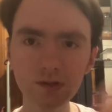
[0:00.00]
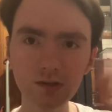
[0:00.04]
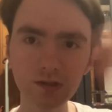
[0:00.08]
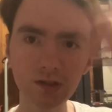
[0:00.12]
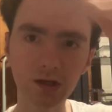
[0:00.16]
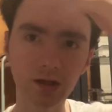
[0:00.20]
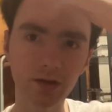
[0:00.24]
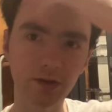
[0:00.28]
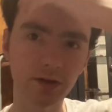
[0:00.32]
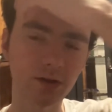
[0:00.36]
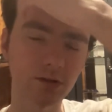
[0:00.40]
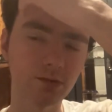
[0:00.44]

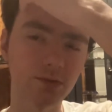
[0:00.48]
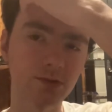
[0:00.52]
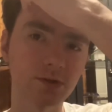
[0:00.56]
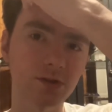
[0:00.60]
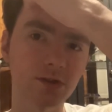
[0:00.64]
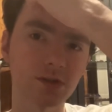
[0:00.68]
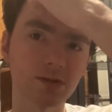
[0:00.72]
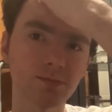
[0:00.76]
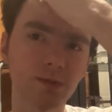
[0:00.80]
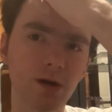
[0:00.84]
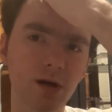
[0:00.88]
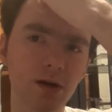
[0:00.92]
I think it was a
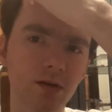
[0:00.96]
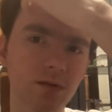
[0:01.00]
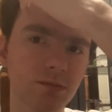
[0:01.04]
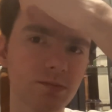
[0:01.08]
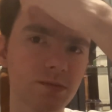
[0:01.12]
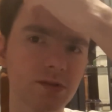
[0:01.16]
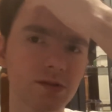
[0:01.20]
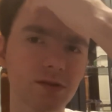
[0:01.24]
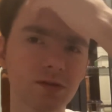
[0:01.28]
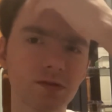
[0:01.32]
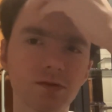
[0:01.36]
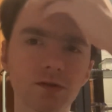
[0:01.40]
spotter
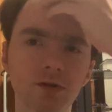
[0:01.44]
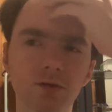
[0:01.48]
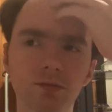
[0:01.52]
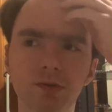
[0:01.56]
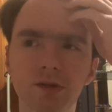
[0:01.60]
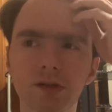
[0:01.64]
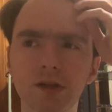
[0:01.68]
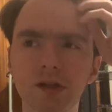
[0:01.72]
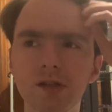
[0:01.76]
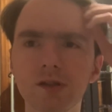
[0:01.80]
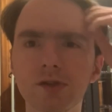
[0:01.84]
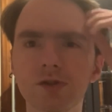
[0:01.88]

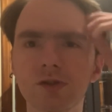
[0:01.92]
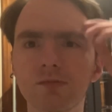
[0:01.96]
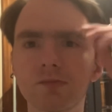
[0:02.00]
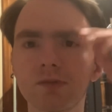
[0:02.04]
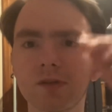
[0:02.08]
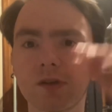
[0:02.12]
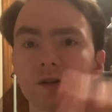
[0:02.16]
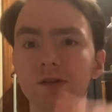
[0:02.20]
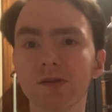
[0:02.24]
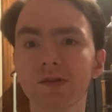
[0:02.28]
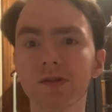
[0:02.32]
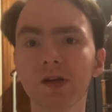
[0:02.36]
misinterpretation
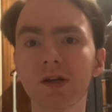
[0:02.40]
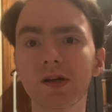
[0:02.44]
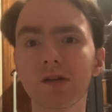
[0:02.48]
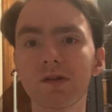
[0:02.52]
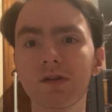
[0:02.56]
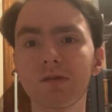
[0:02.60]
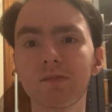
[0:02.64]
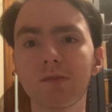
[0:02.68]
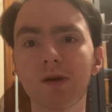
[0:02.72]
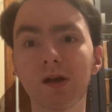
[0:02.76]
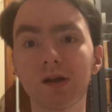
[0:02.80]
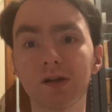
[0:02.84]
because
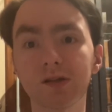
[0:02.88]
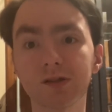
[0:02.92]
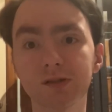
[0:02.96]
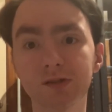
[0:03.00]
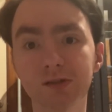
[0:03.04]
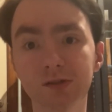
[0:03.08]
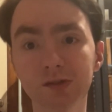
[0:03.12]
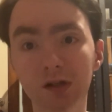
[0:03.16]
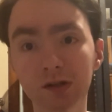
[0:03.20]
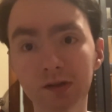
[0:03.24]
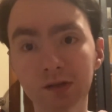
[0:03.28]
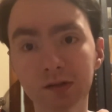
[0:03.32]
Haley made a
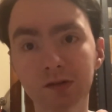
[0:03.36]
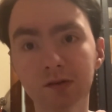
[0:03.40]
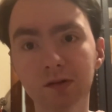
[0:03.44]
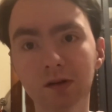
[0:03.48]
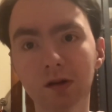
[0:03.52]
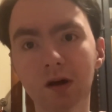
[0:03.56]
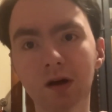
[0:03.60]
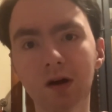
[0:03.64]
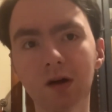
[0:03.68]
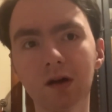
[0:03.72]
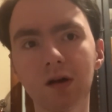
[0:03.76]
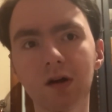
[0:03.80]
sudden
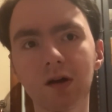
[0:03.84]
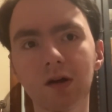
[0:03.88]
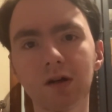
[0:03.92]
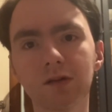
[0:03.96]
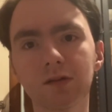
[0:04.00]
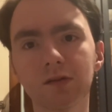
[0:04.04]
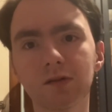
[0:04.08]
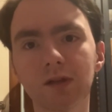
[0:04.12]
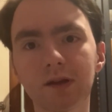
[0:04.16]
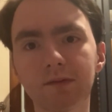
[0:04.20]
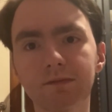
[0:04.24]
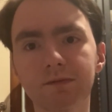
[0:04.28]

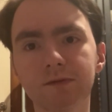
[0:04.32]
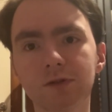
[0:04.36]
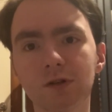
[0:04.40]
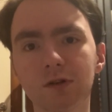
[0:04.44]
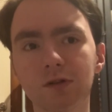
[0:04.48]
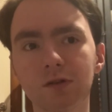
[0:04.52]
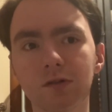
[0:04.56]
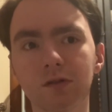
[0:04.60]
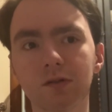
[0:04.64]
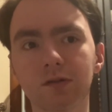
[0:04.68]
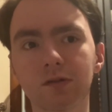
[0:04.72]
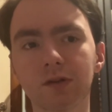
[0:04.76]
left
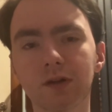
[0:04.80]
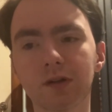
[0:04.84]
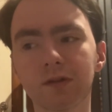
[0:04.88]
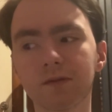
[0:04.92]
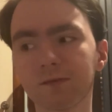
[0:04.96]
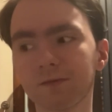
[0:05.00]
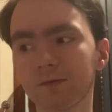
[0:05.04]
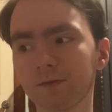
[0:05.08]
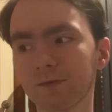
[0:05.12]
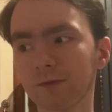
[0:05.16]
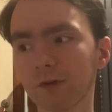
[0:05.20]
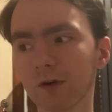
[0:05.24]
turn in
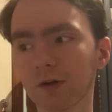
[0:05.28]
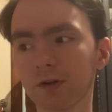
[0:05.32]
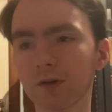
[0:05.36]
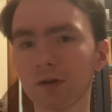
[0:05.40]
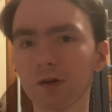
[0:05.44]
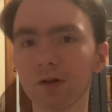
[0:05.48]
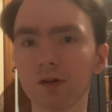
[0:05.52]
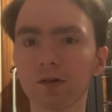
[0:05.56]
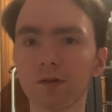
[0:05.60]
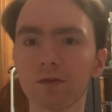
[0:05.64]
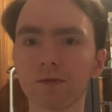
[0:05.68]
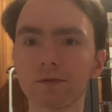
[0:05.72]
front
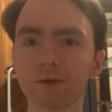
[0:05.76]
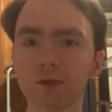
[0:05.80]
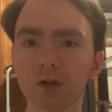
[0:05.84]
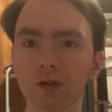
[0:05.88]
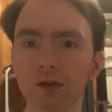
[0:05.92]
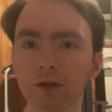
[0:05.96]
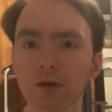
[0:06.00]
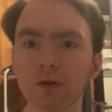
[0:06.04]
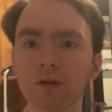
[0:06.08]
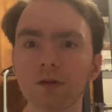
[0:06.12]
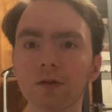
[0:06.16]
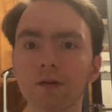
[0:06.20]
of John
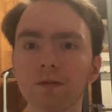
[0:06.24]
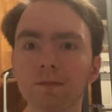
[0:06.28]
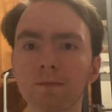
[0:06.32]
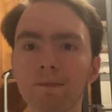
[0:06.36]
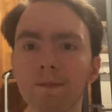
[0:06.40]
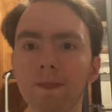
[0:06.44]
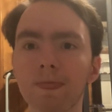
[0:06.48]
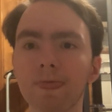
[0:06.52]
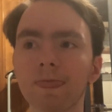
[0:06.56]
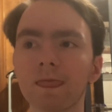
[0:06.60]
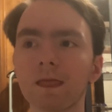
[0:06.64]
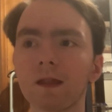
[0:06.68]
Hunter.
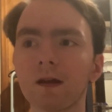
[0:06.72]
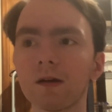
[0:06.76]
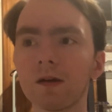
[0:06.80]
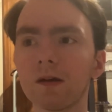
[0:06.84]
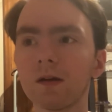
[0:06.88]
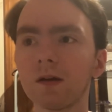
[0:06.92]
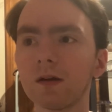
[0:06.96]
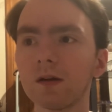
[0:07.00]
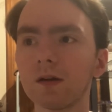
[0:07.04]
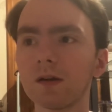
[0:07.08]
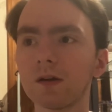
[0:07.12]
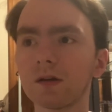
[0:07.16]

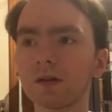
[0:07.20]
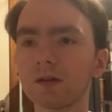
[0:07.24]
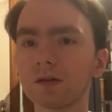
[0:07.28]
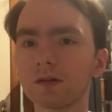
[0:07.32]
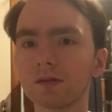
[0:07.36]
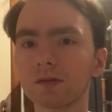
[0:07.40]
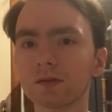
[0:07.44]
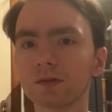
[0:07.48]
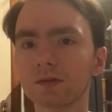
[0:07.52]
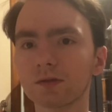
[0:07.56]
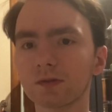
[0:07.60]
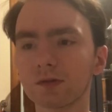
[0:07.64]

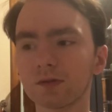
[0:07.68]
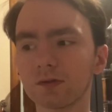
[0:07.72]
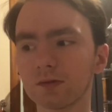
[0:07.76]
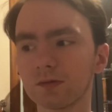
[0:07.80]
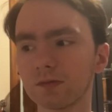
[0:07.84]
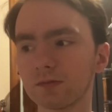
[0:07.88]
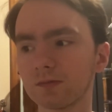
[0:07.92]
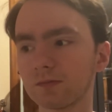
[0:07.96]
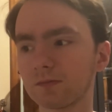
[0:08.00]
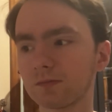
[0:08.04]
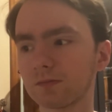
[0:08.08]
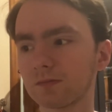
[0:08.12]

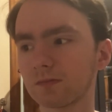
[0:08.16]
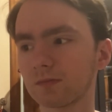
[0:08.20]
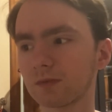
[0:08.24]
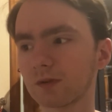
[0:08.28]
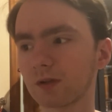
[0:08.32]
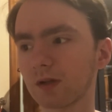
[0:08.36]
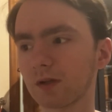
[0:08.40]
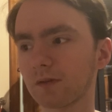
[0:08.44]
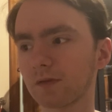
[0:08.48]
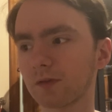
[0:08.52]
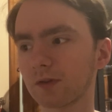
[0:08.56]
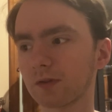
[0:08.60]
So,
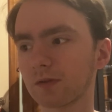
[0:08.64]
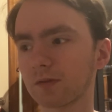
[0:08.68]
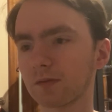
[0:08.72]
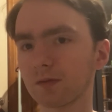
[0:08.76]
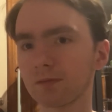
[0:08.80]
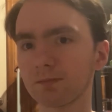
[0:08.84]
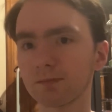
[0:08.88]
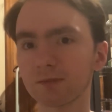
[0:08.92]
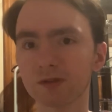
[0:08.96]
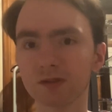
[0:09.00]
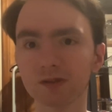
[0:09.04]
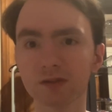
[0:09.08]
kind of a
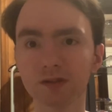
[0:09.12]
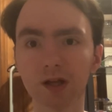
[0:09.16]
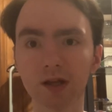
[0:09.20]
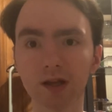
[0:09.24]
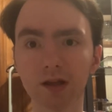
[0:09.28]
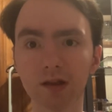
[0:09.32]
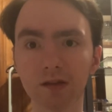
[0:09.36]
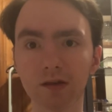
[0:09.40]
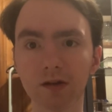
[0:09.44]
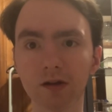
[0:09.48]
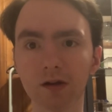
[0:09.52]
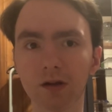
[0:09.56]
mistake
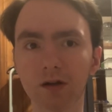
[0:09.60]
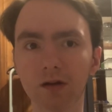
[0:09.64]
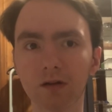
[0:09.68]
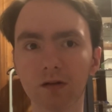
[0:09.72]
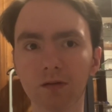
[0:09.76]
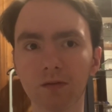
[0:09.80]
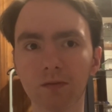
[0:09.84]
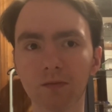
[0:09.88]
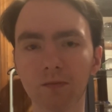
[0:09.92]
there.